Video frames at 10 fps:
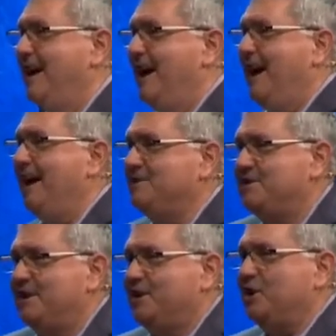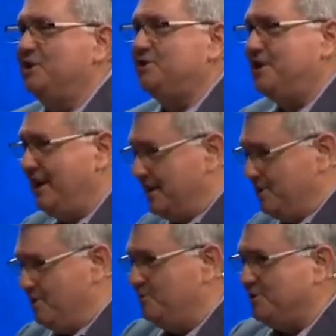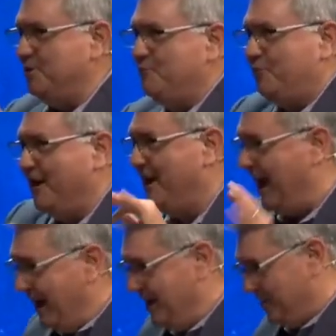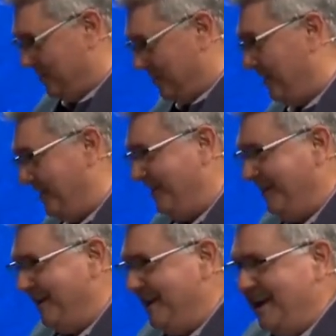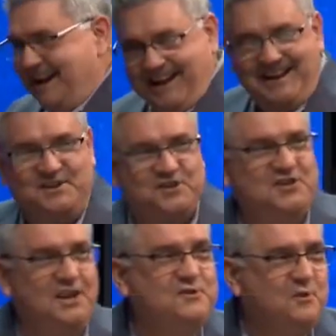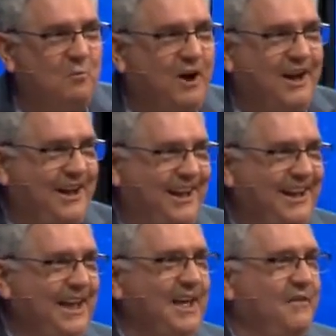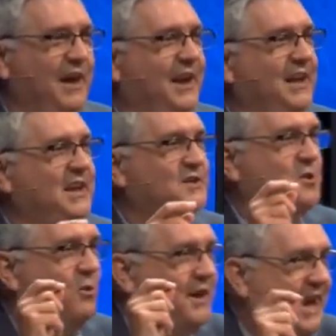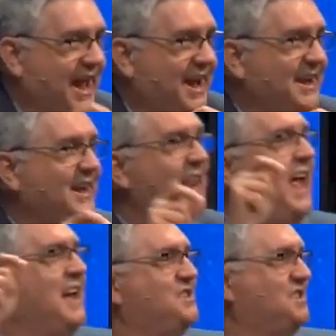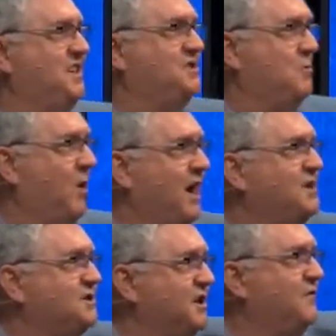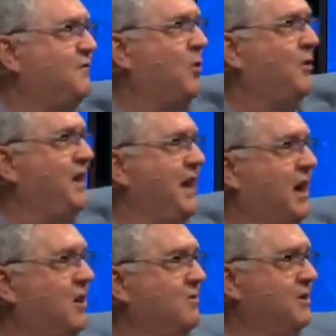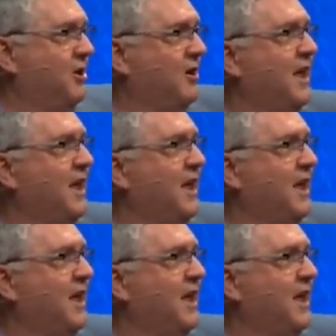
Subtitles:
has continued to finagle in such a way that he has created a situation for the owner